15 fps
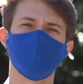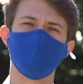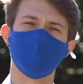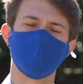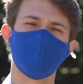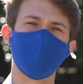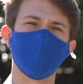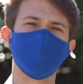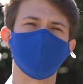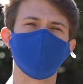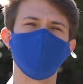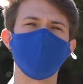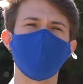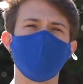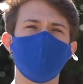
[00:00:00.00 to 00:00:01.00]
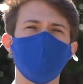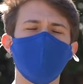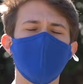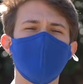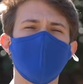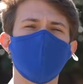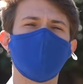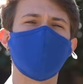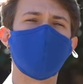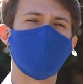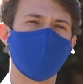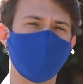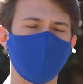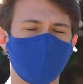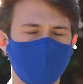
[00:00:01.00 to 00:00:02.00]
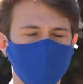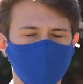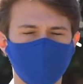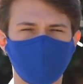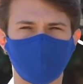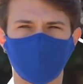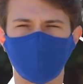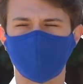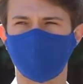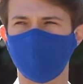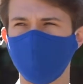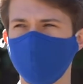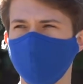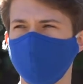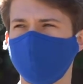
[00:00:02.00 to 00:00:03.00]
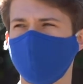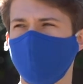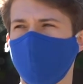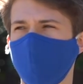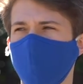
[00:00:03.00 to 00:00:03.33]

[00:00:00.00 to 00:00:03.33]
sort of create a similar platform for Duke students to use.